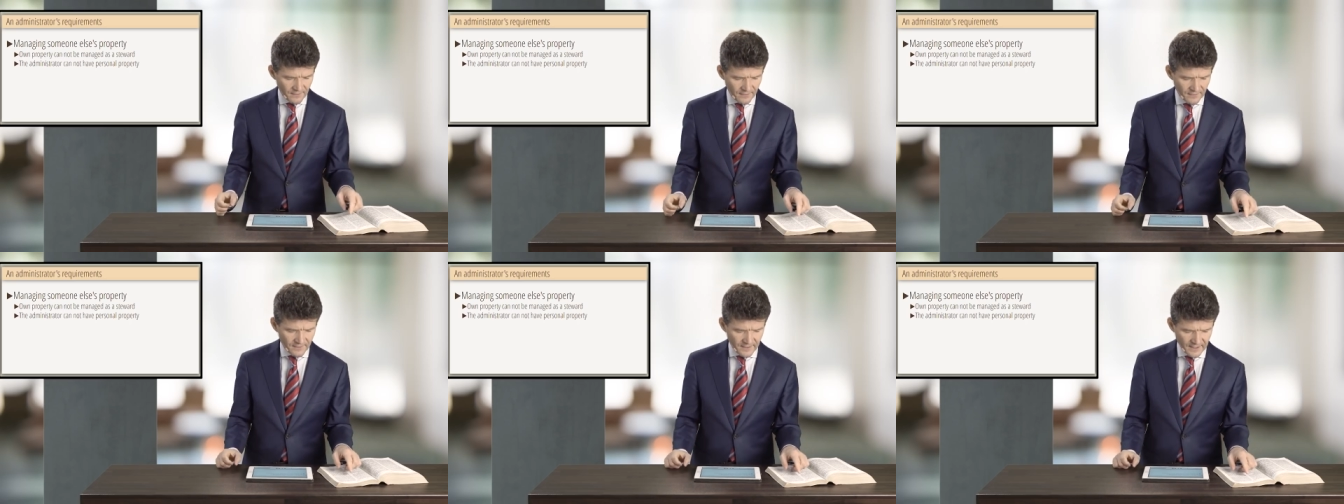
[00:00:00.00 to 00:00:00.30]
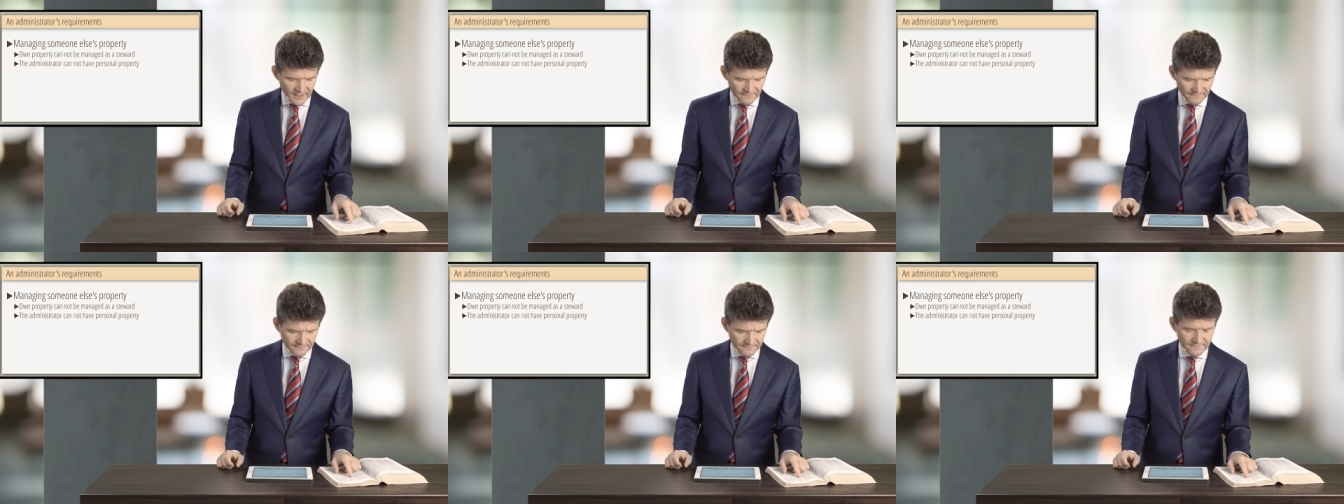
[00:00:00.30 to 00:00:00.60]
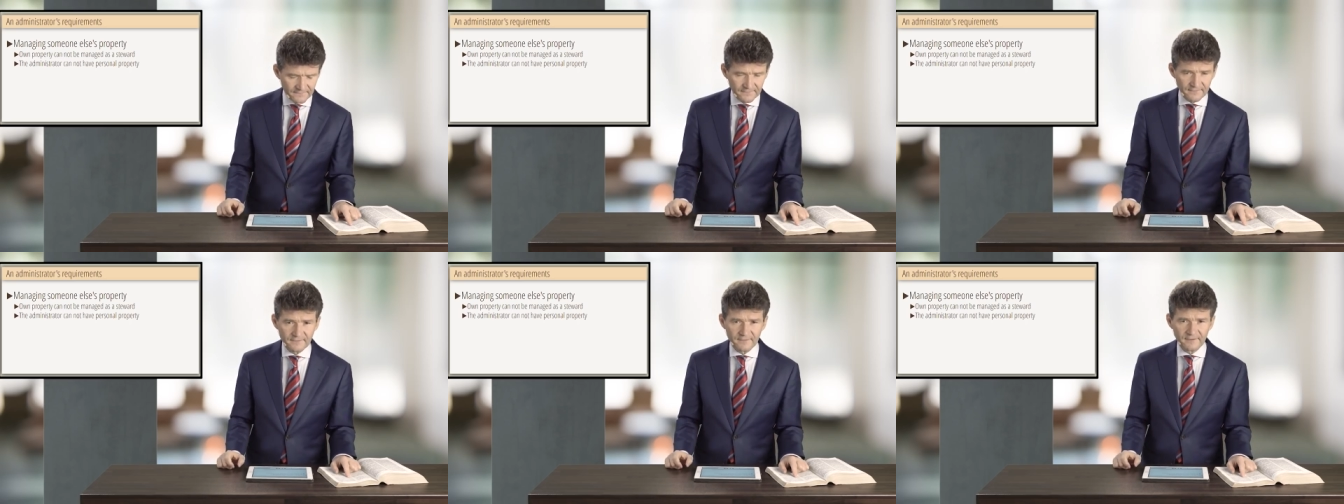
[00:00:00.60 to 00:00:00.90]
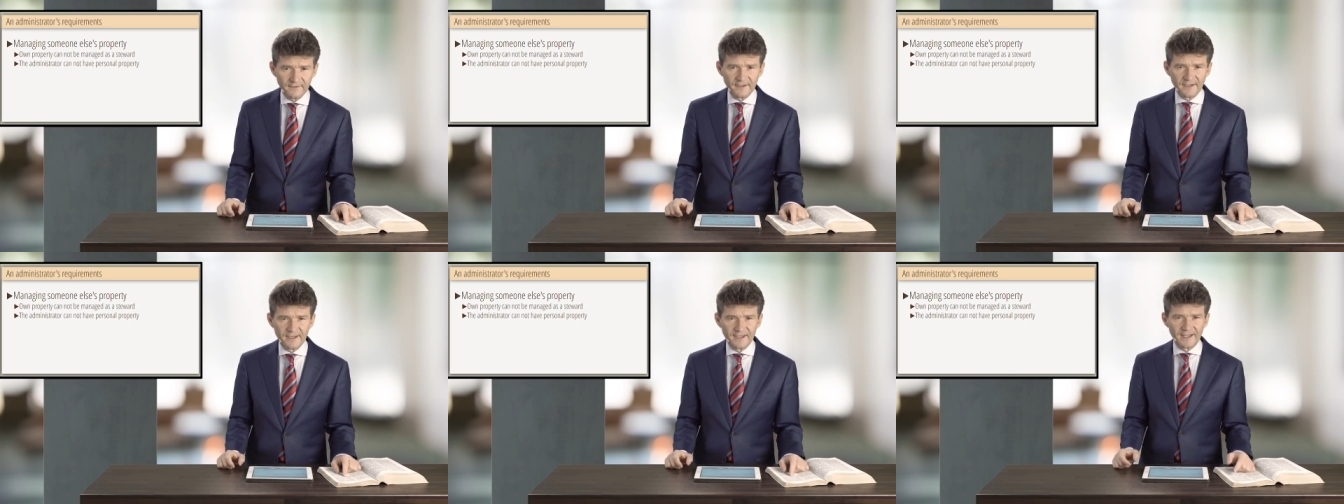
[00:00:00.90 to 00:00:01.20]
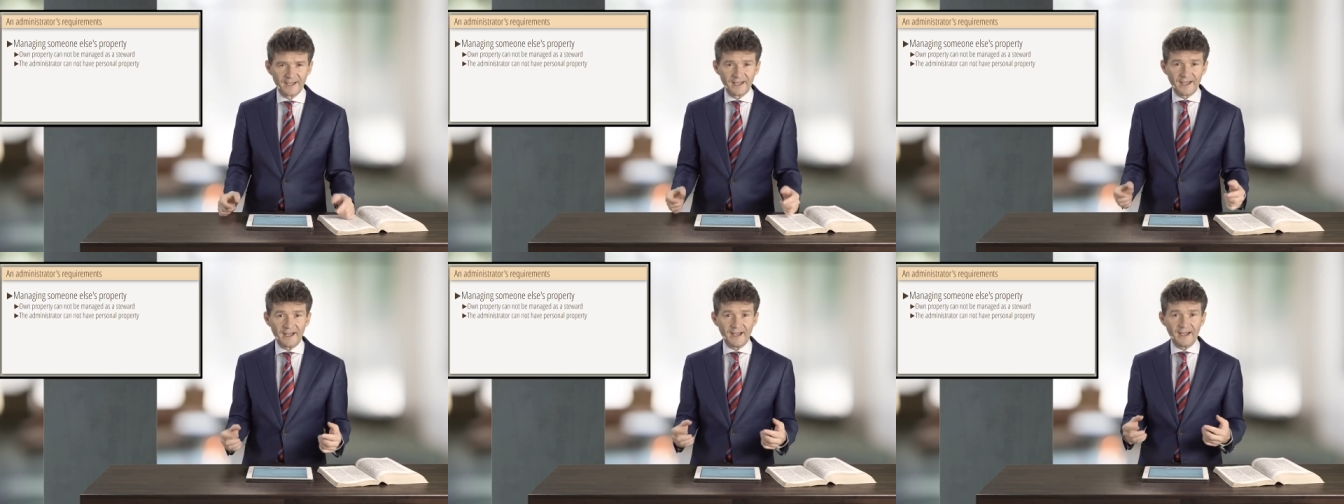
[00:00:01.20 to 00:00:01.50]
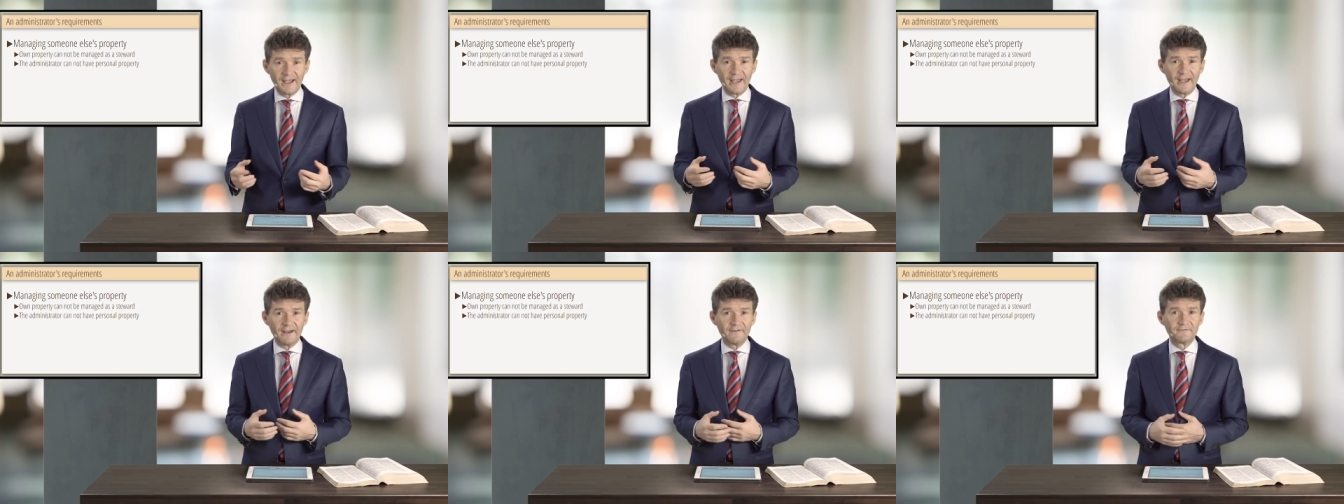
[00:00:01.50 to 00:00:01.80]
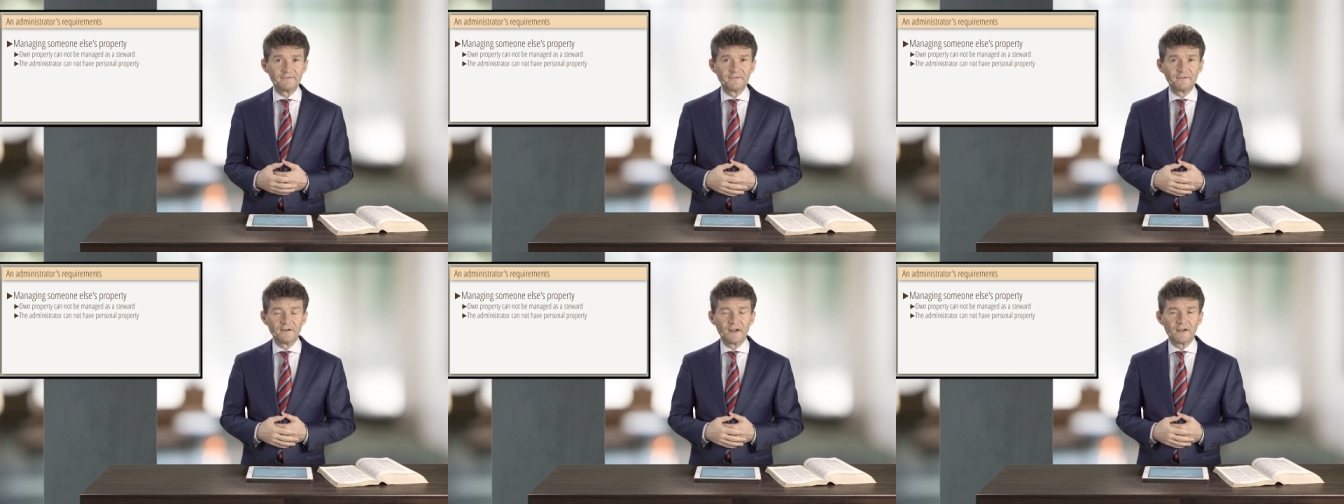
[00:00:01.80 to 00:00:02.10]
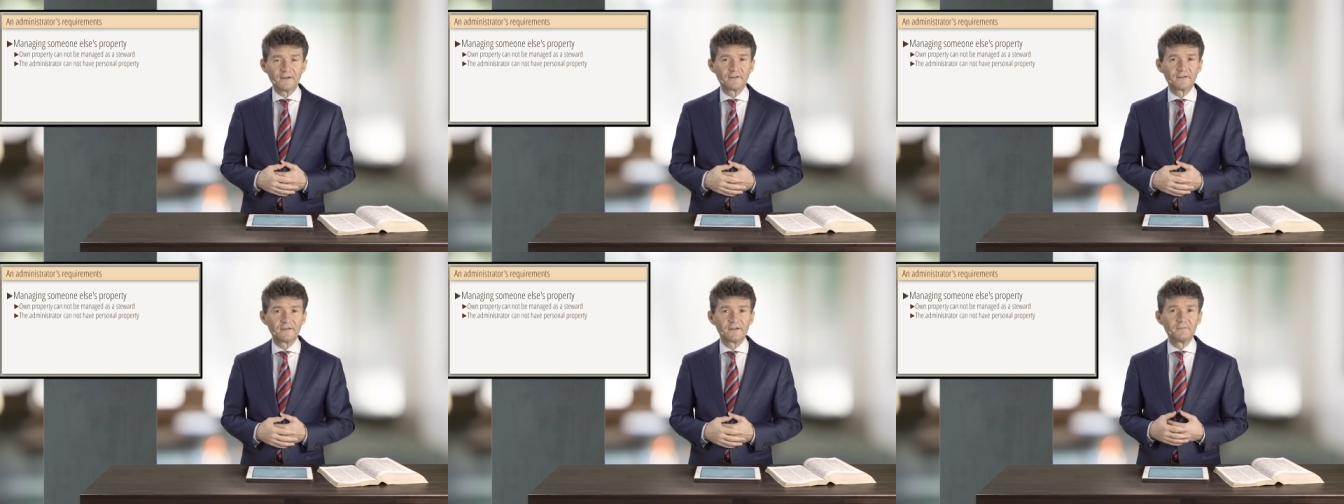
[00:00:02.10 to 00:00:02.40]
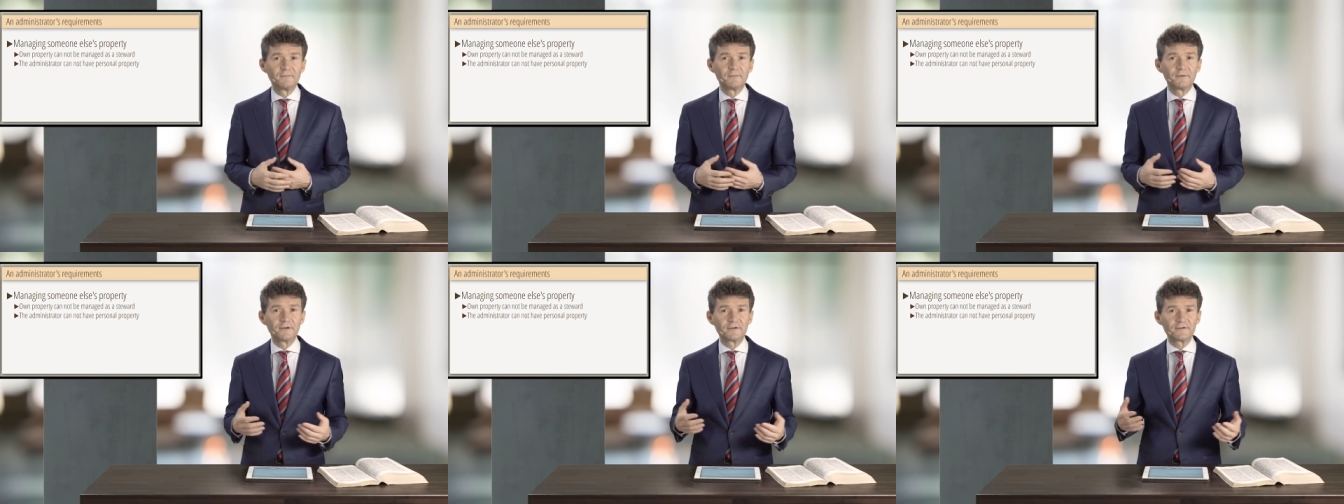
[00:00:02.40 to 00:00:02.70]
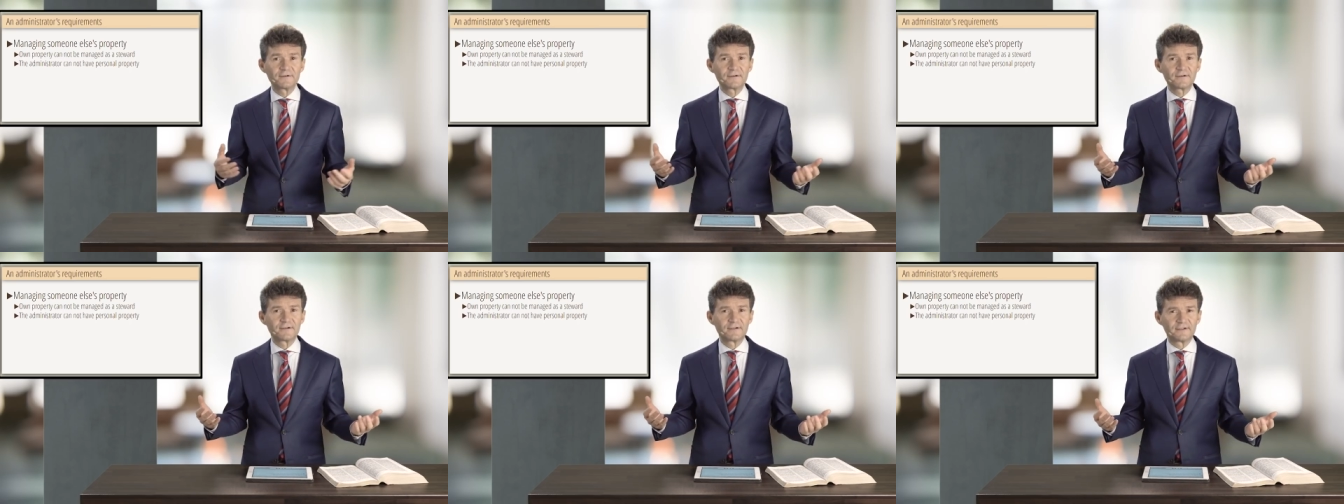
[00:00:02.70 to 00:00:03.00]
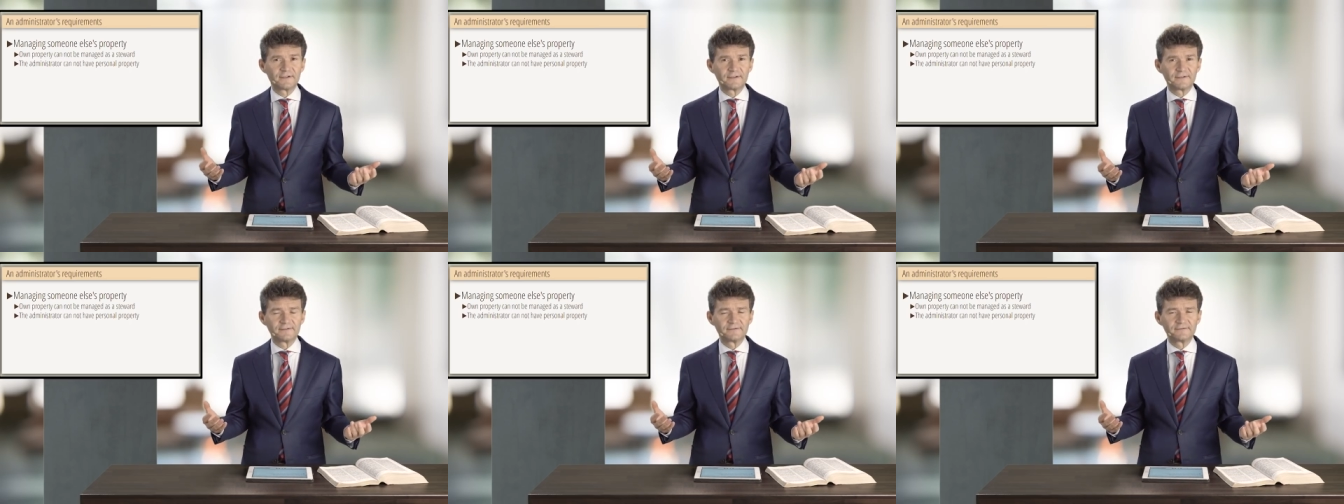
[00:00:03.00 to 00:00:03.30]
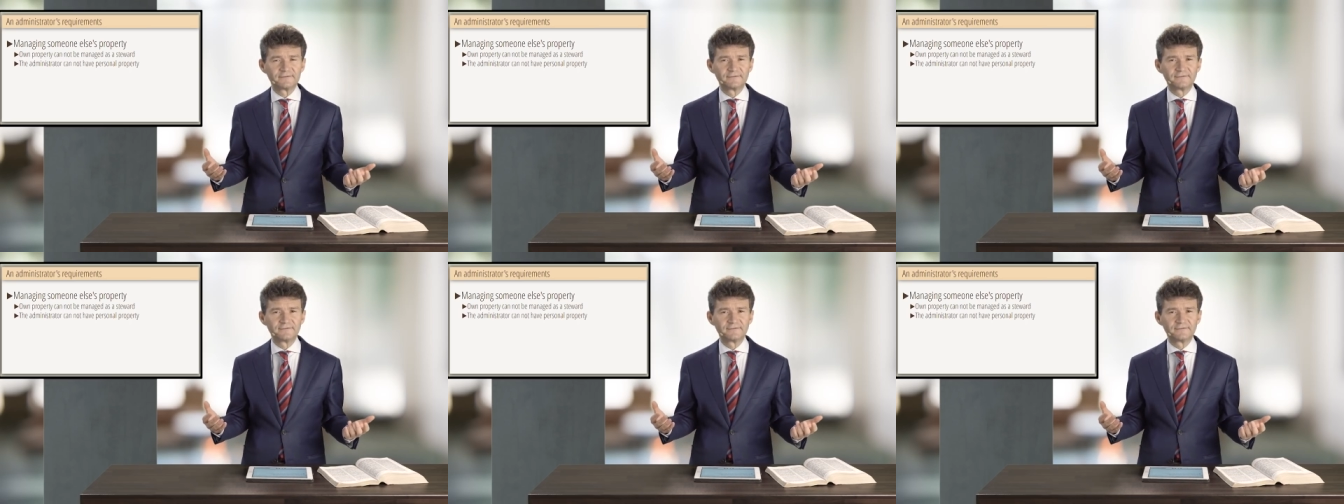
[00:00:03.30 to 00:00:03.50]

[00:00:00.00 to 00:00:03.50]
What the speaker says: that I have nothing personal.